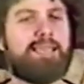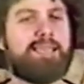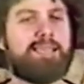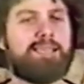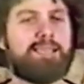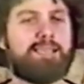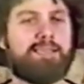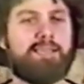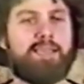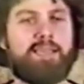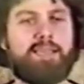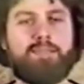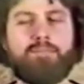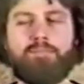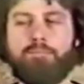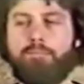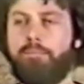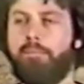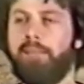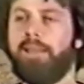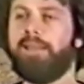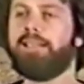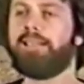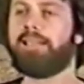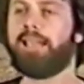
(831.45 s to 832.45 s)
They, they
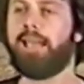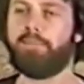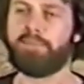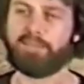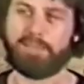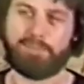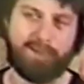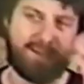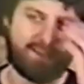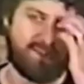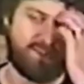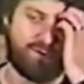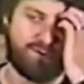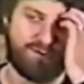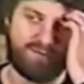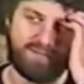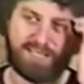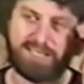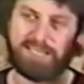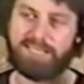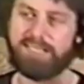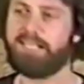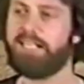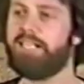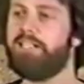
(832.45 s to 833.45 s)
many times they make their
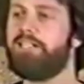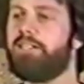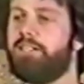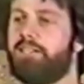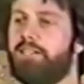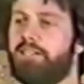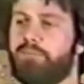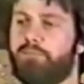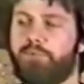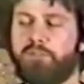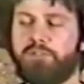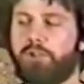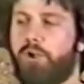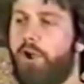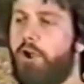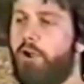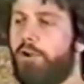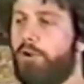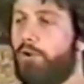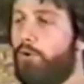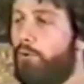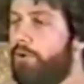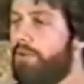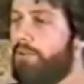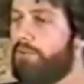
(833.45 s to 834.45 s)
decisions, which
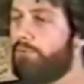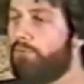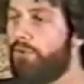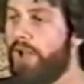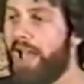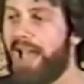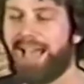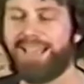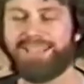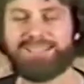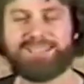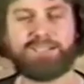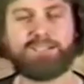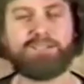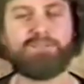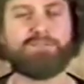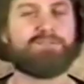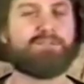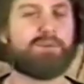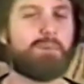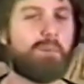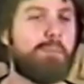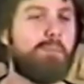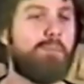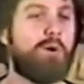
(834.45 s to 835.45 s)
aren't always rational,
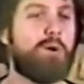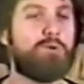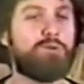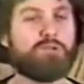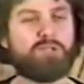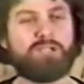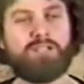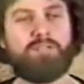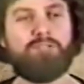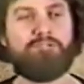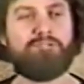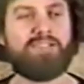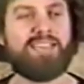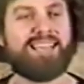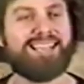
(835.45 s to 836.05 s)
from emotional